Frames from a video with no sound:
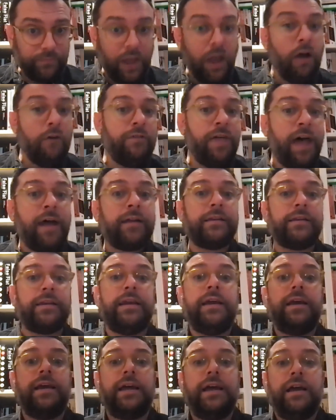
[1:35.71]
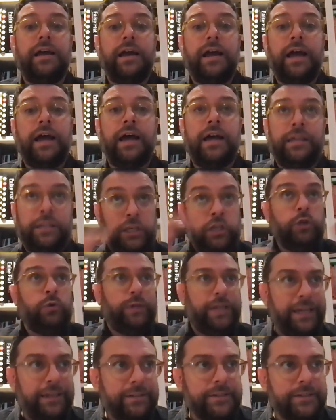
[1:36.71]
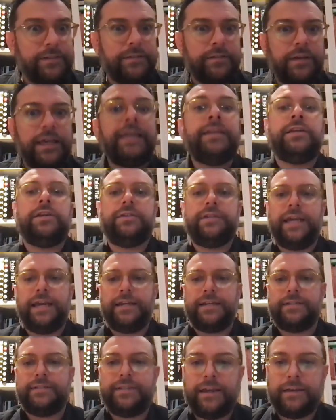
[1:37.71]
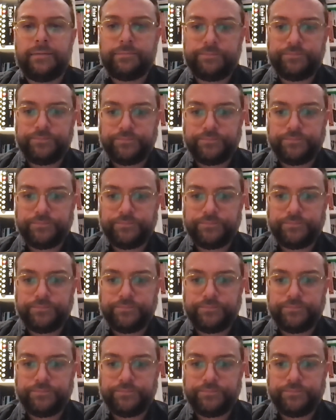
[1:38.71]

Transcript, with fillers: of that uh, unit in your data set.